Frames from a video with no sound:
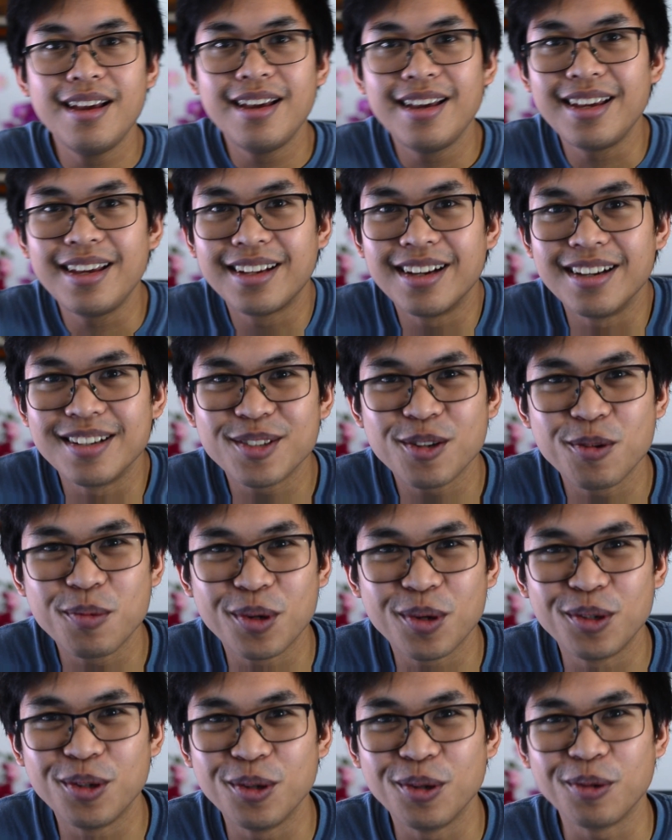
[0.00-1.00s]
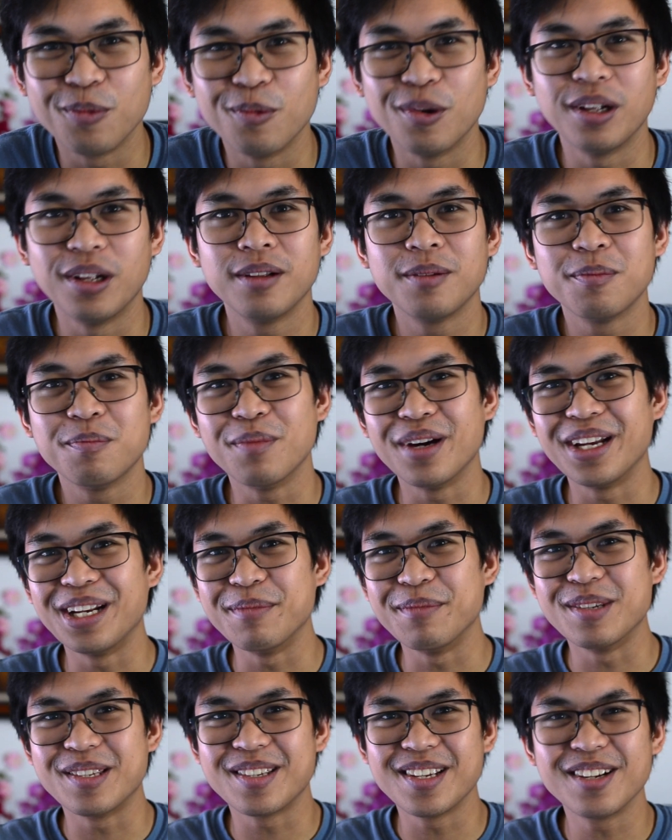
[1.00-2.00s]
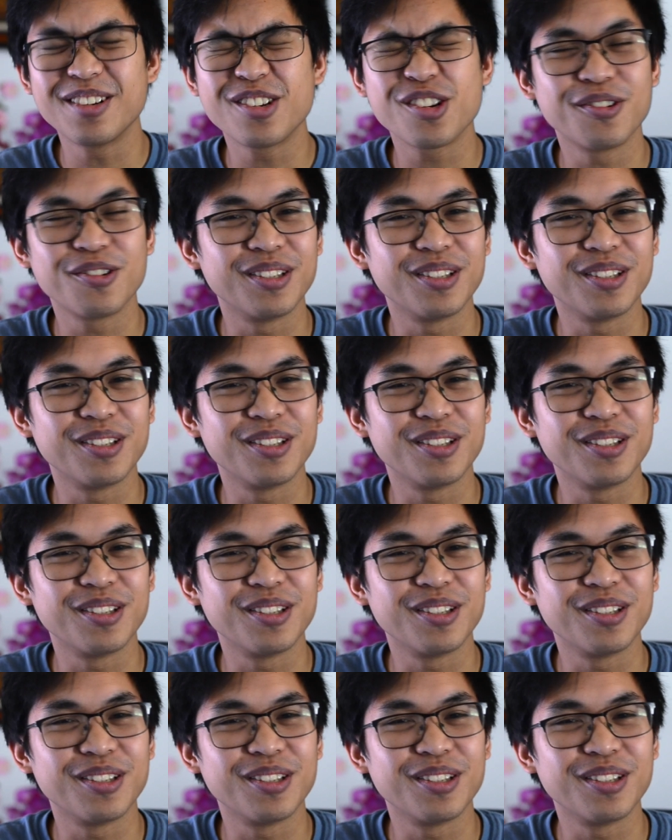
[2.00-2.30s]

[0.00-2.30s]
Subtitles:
Hey guys, hope you're doing well. My name is Andrew,